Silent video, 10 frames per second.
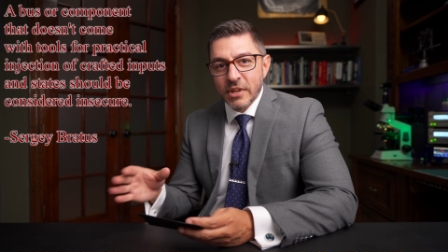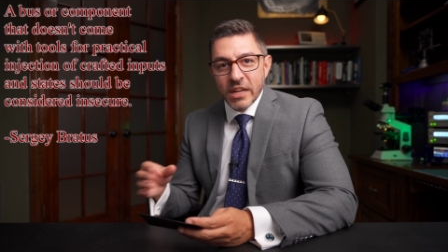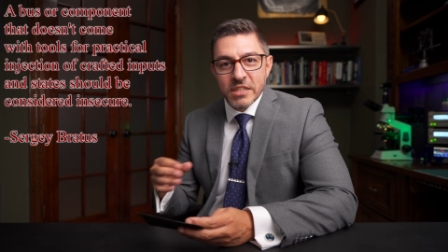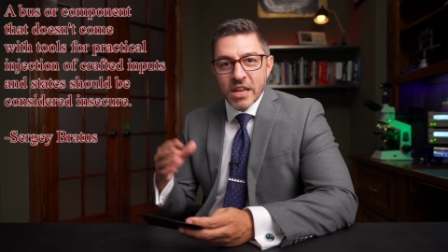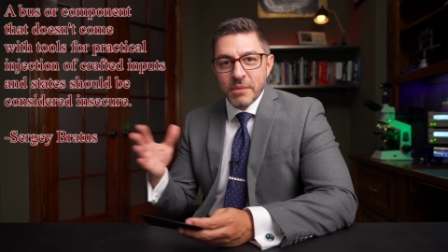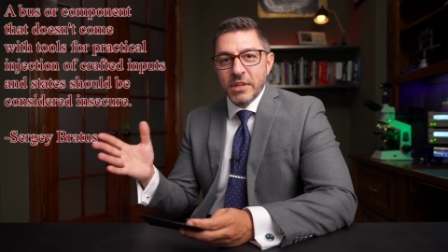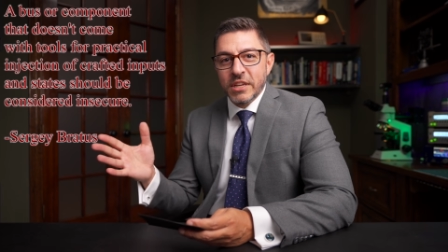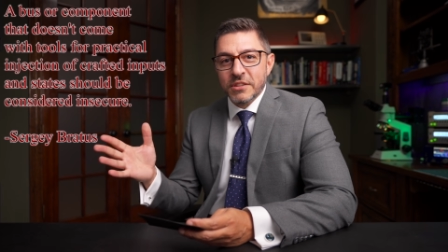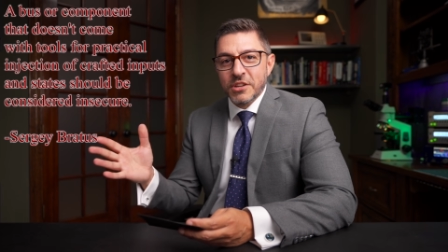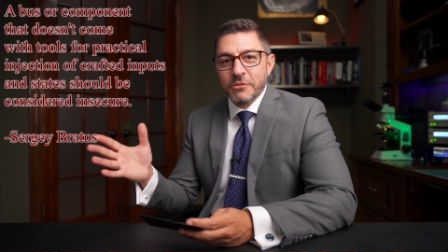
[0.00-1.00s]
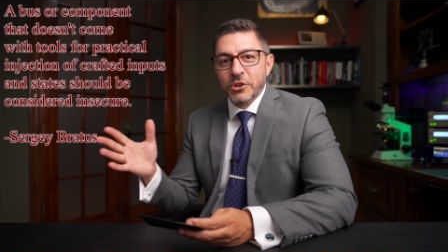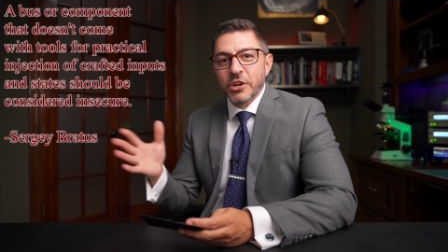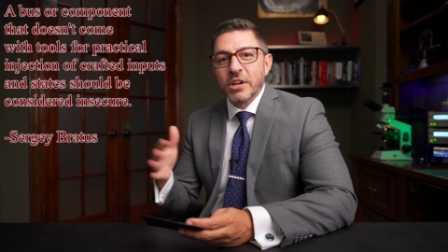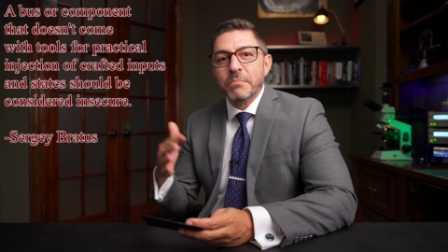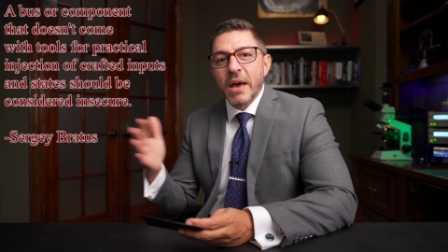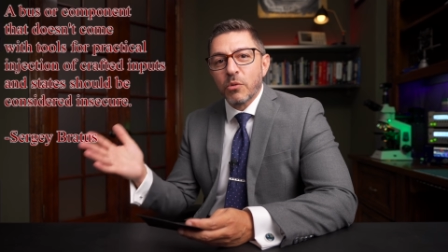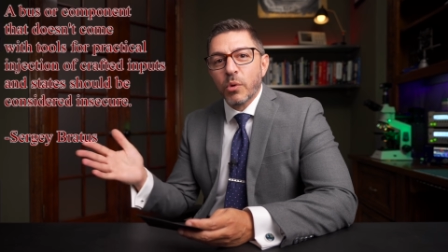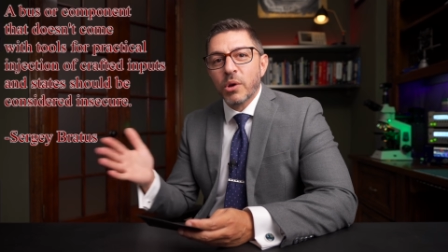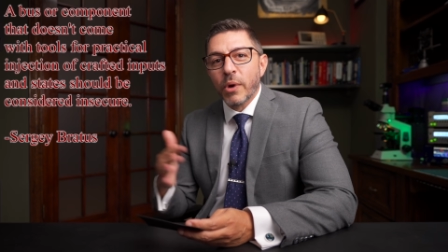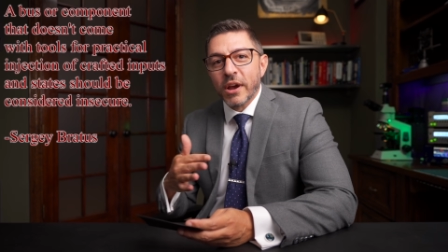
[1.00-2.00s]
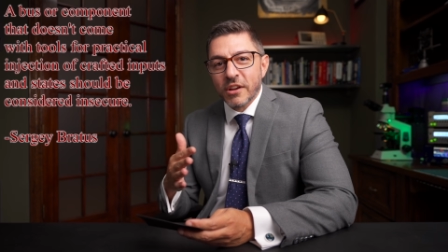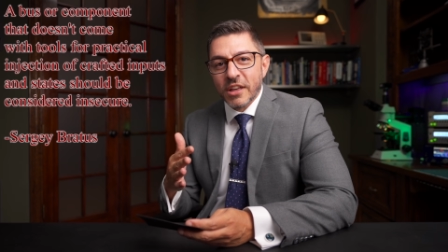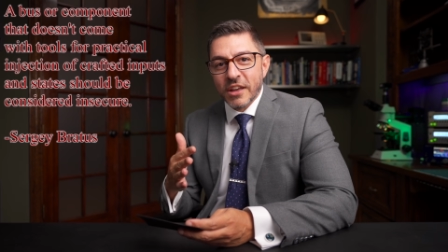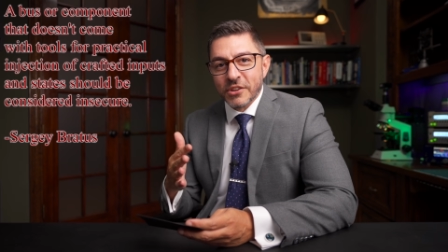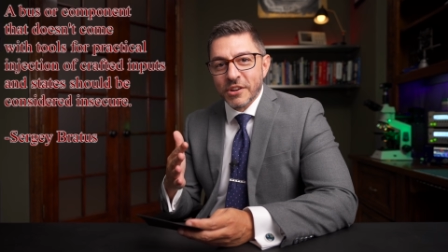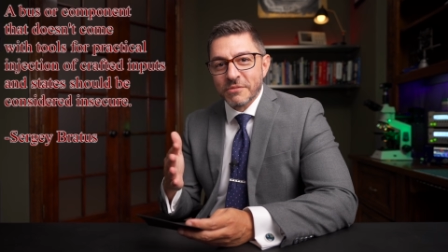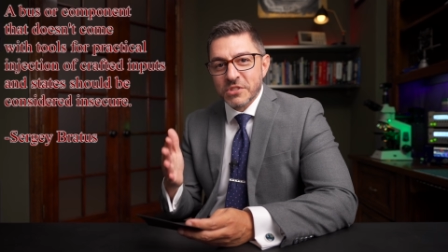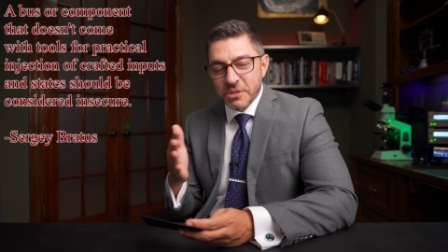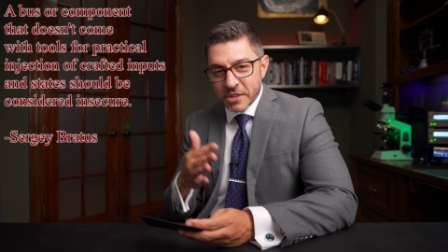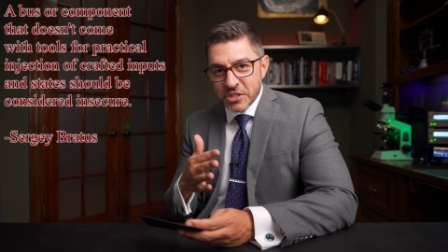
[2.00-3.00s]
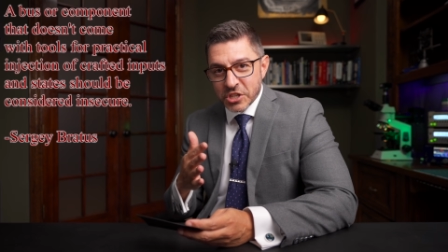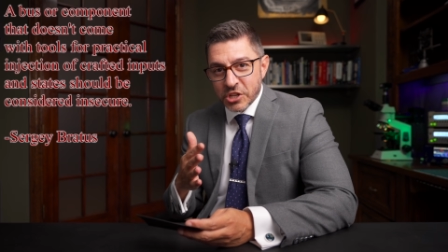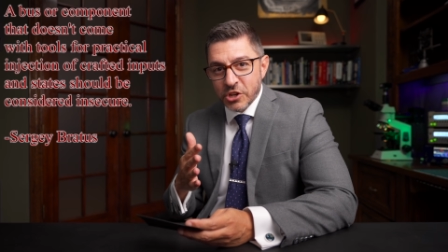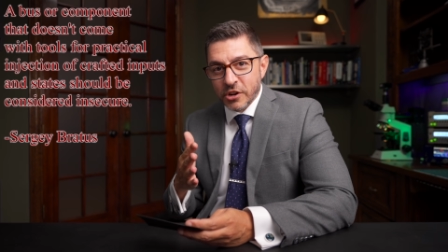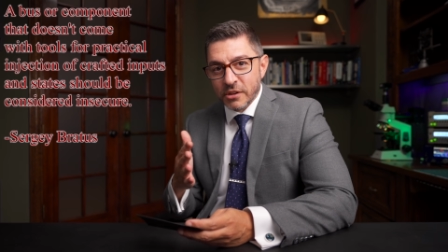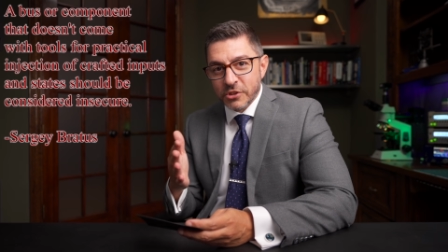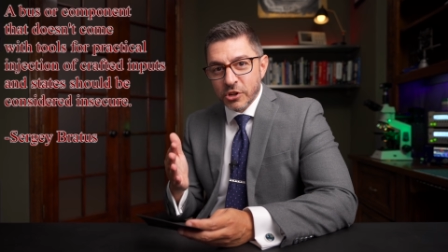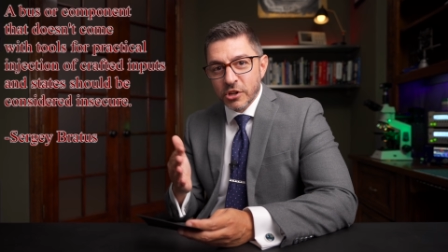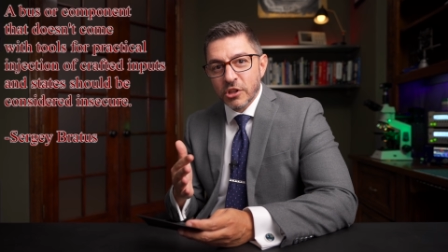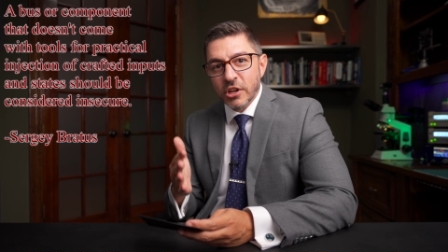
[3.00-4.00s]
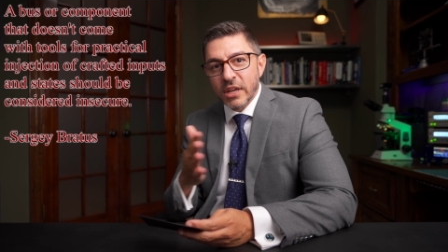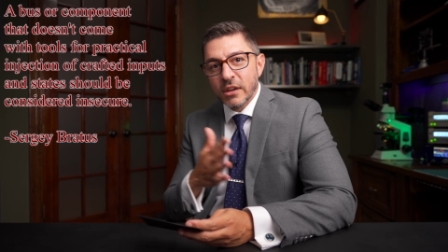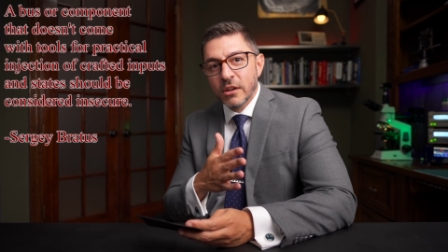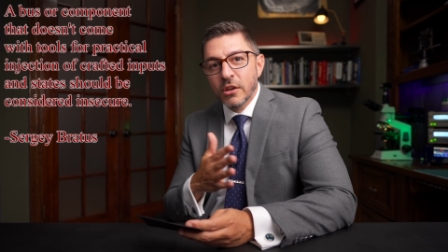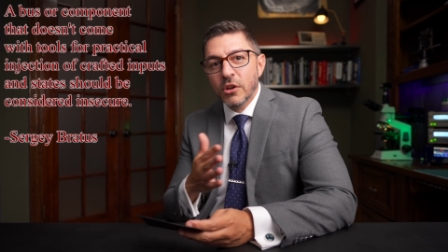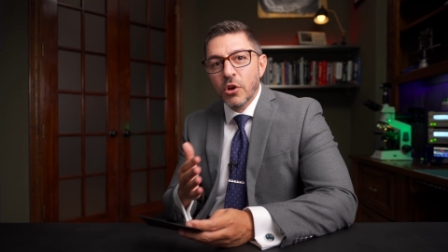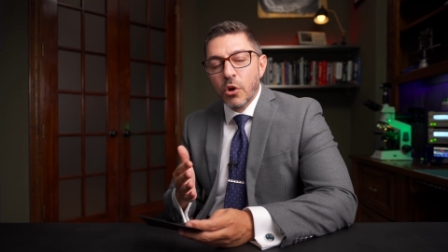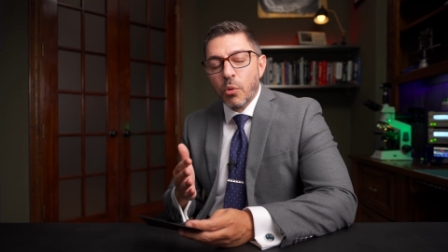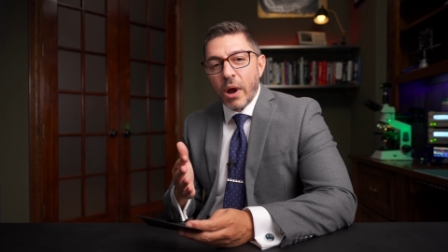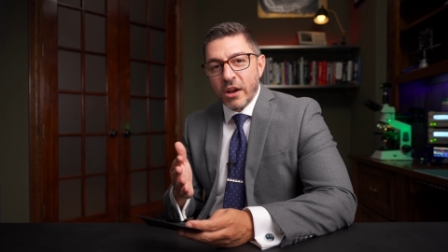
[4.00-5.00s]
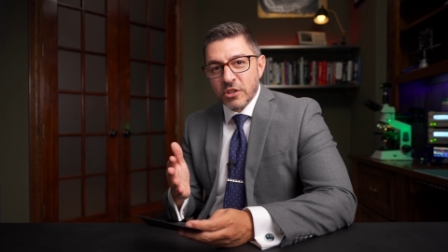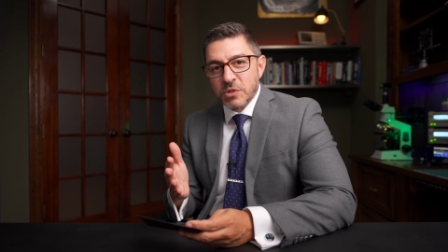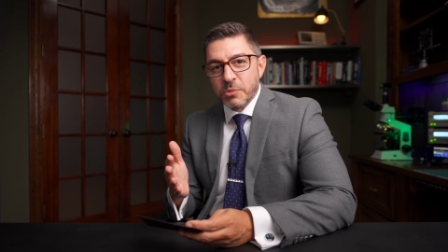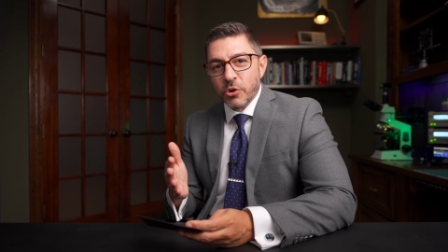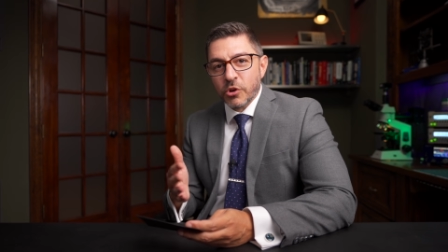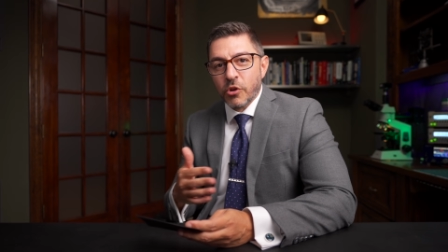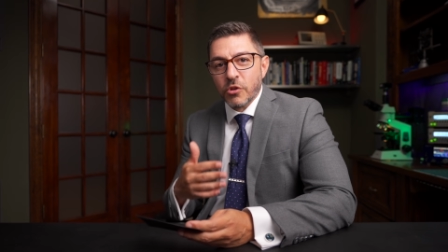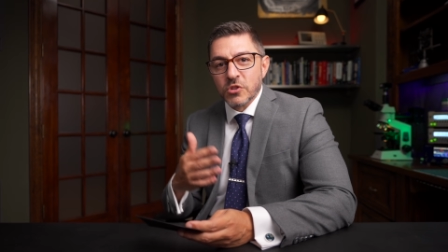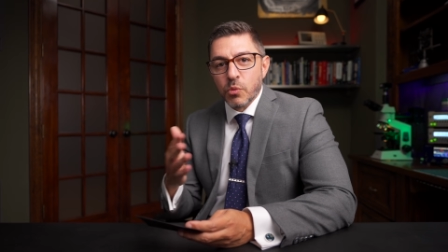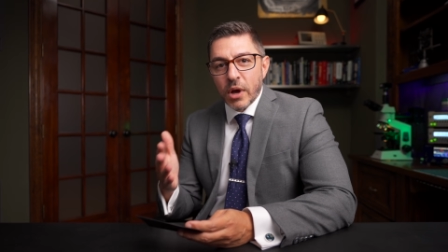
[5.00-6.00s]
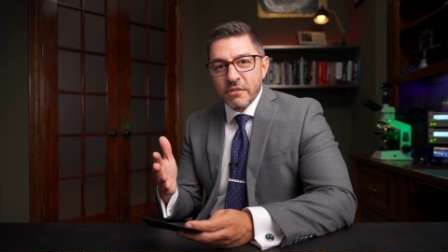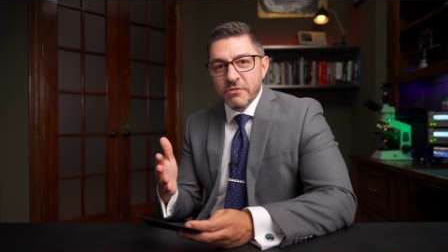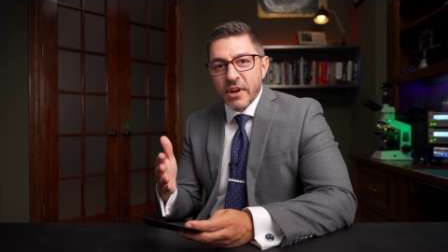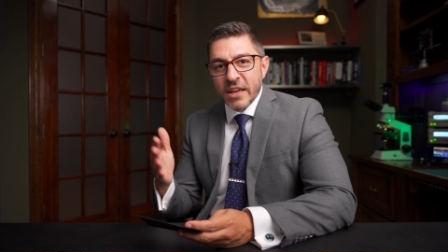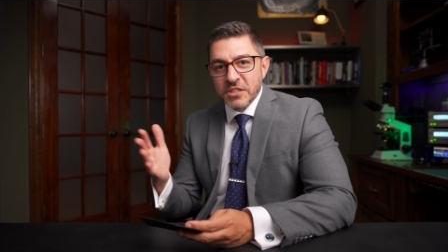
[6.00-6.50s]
It's, I mean, you know, if you're going to bet one way or the other, if something's secure, if you're going to look at wireless protocols, Wi-Fi,